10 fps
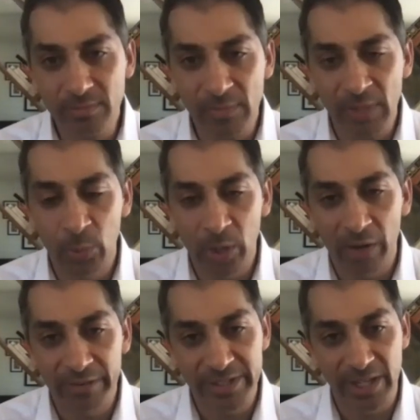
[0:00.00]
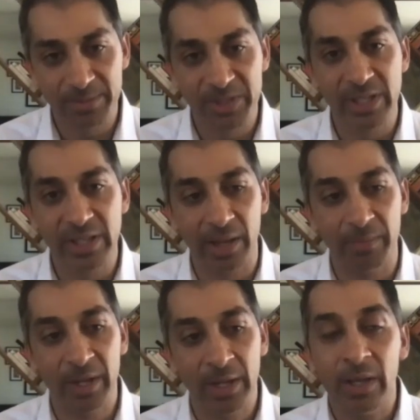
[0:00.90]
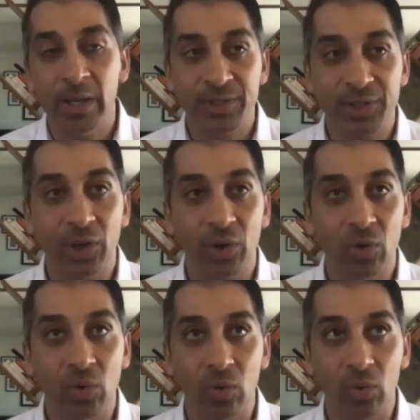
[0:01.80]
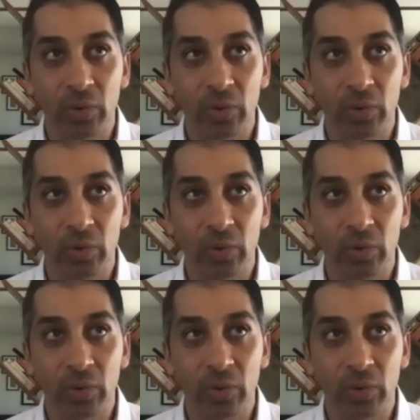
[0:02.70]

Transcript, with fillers: and we oftentimes see them. So,